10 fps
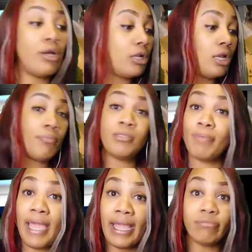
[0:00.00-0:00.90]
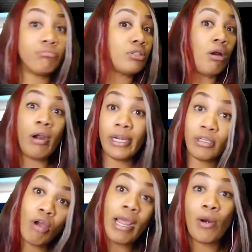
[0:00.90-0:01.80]
Club is packed. Sorry,
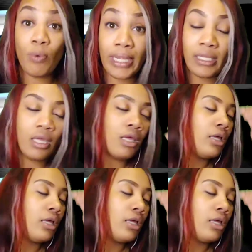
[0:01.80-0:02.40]
y'all gotta wait.